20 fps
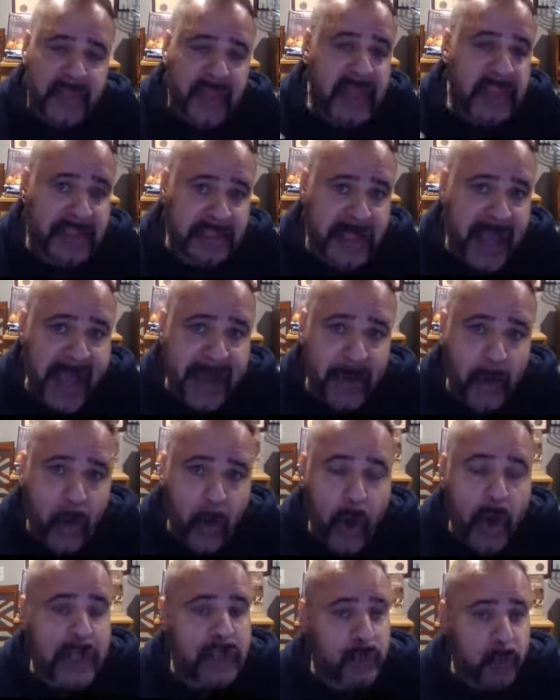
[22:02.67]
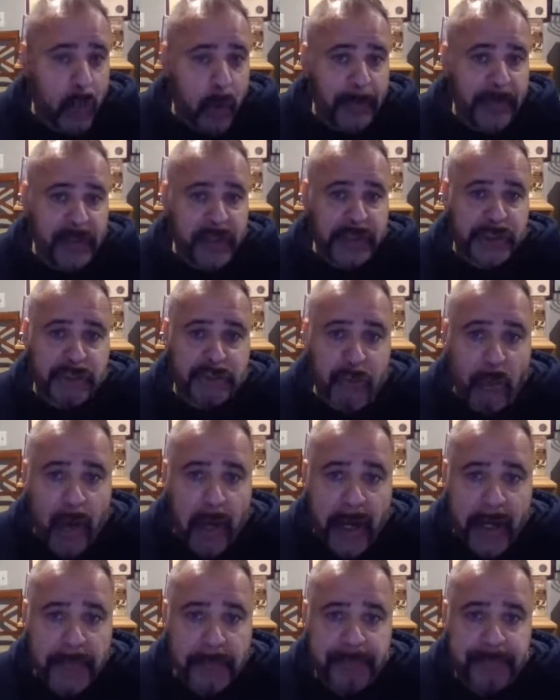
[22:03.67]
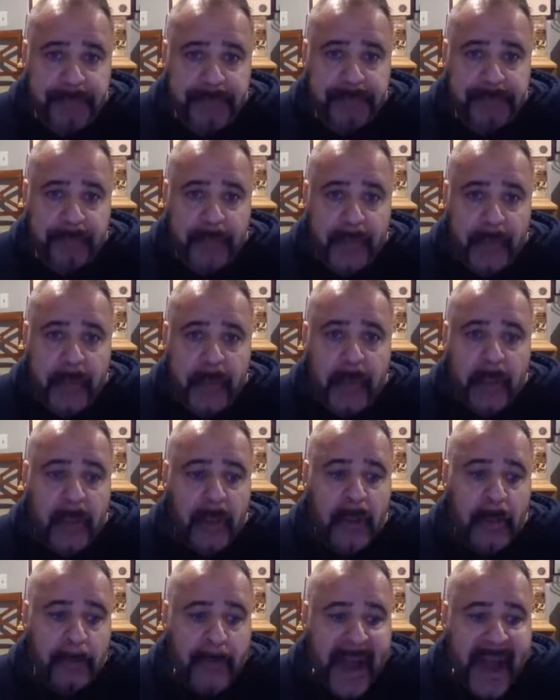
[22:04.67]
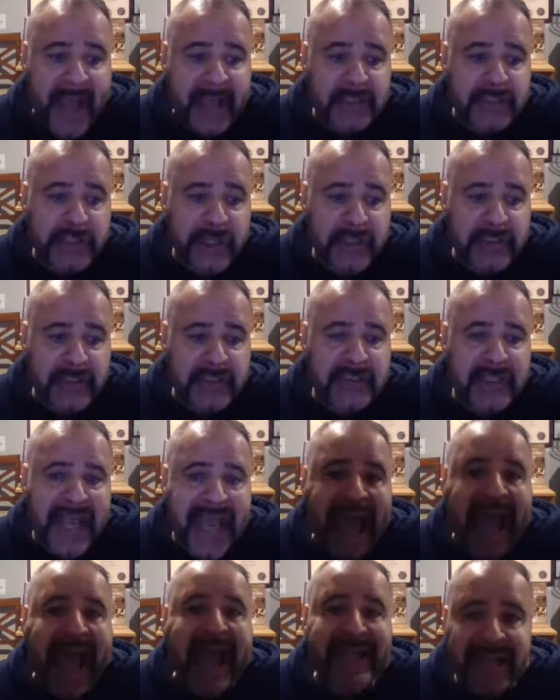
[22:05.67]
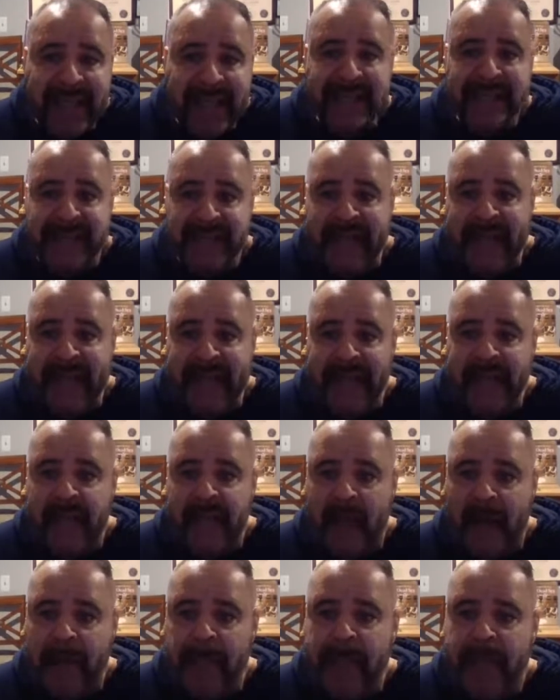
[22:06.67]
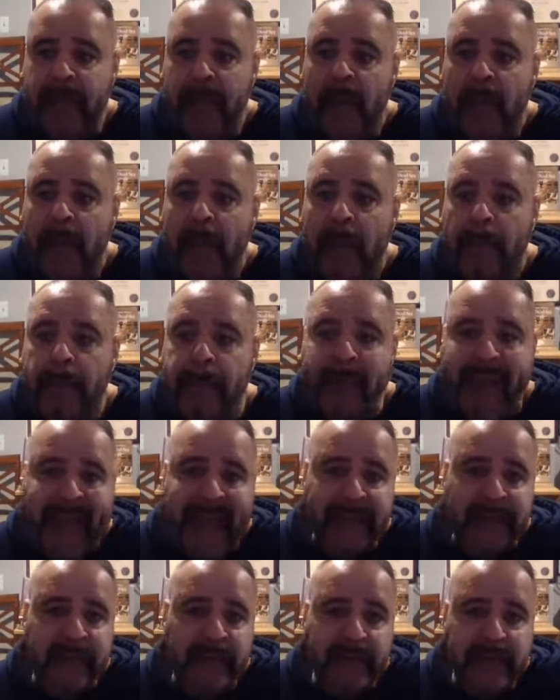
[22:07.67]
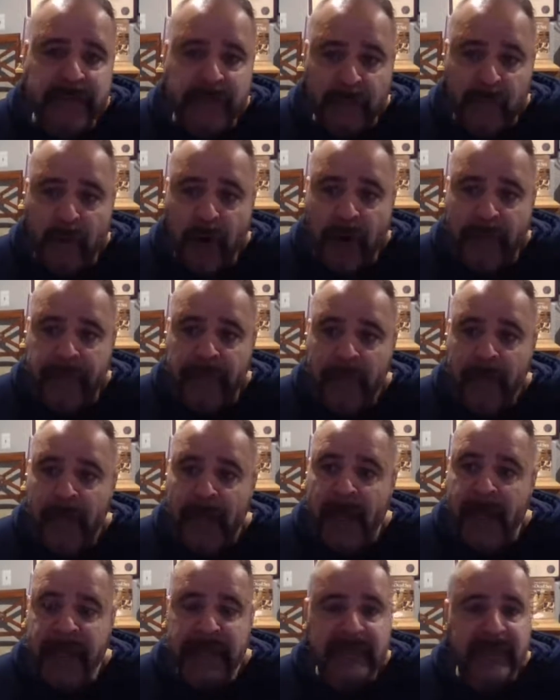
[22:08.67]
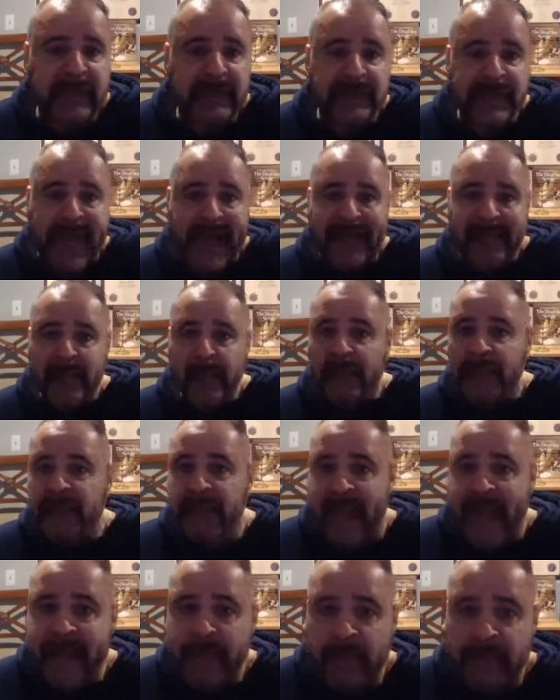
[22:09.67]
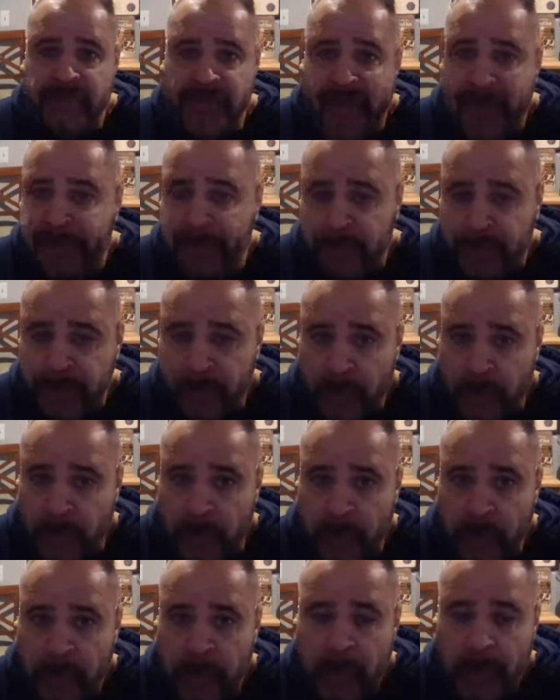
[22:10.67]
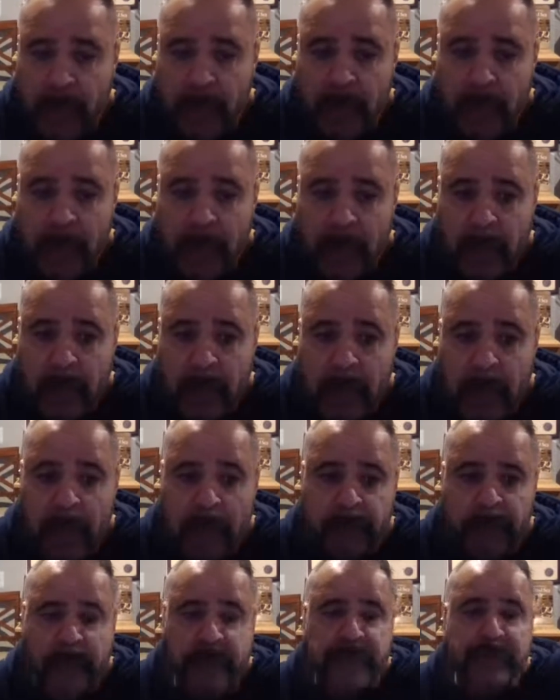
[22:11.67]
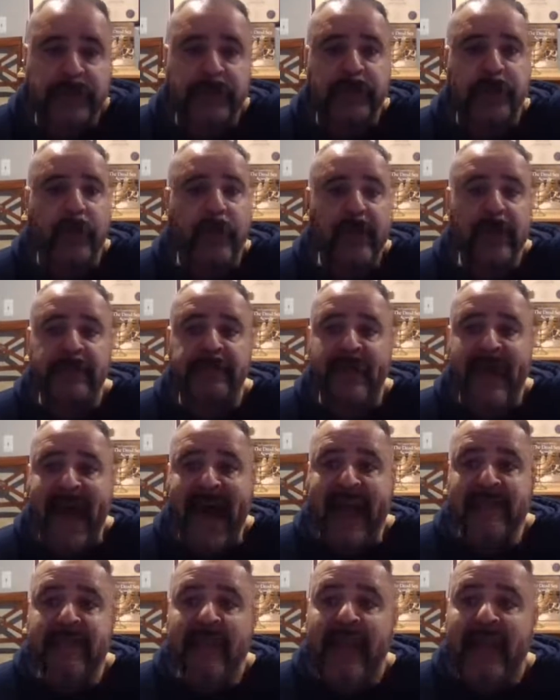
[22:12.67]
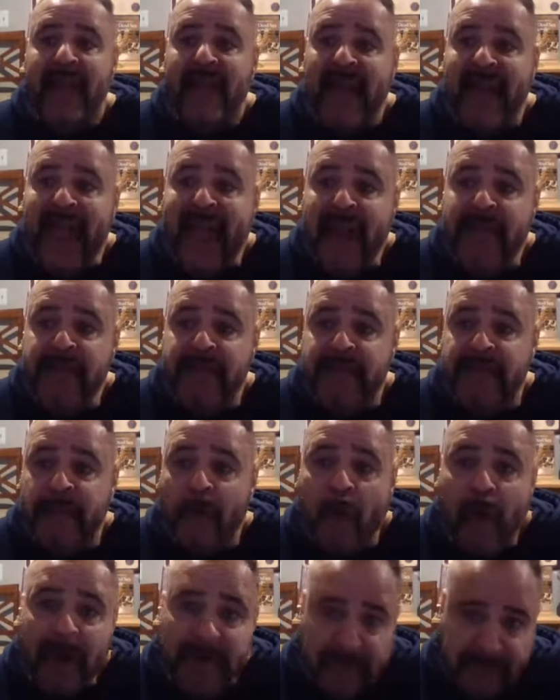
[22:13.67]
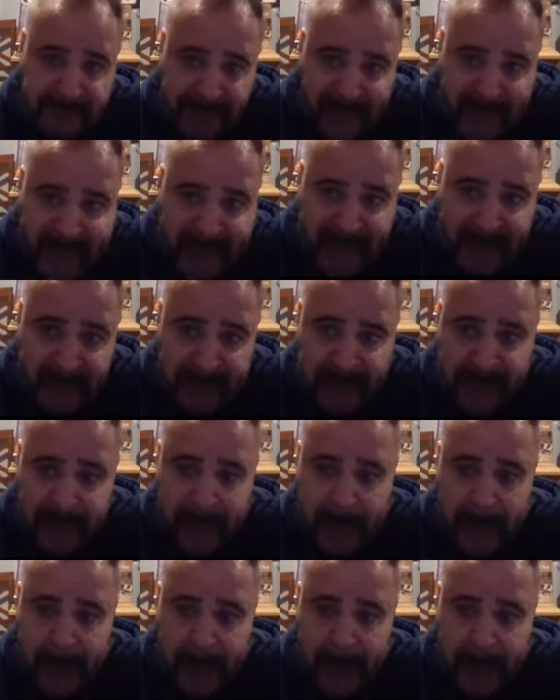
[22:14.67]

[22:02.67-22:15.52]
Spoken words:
These 10 horns will be destroyed by Jesus at his second coming back to this earth. And this is exactly what Daniel chapter 2 verses 35 and 45